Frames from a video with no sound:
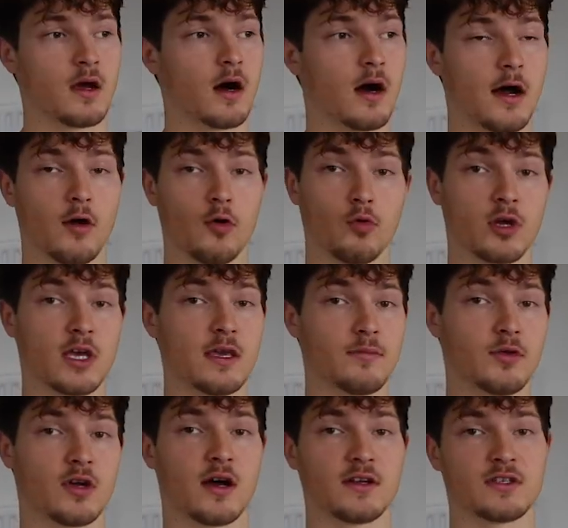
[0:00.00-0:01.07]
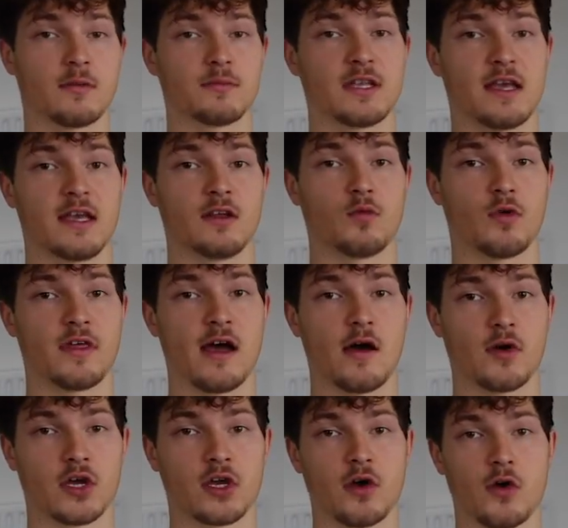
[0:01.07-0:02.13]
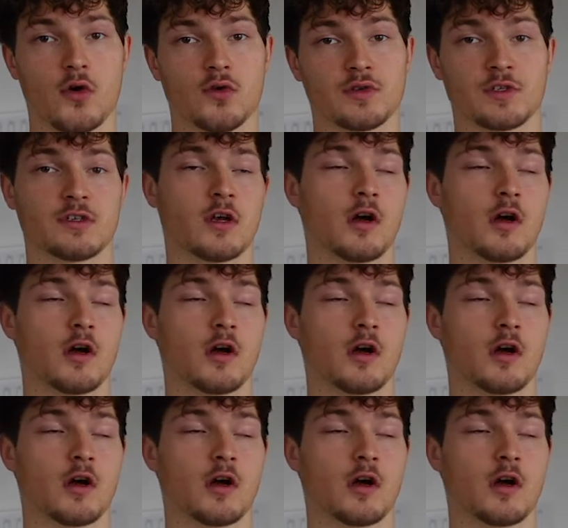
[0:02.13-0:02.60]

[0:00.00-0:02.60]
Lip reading: I will keep you guys updated with how it goes.